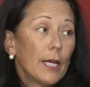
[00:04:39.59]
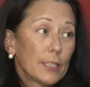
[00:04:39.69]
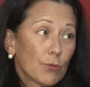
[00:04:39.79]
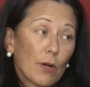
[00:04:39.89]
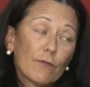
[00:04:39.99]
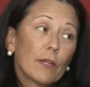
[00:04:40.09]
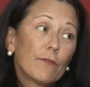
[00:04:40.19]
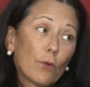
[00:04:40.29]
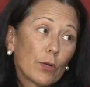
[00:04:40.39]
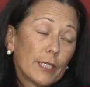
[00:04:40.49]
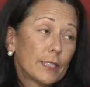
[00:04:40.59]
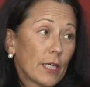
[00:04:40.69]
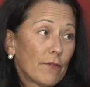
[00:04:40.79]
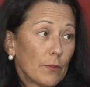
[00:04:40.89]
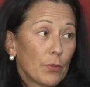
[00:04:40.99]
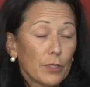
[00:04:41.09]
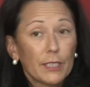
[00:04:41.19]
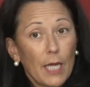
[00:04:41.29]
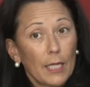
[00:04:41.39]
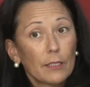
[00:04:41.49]
is roughly
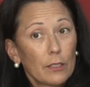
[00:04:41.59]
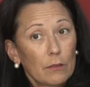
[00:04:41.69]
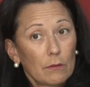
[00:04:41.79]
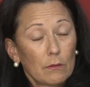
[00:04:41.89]
47%,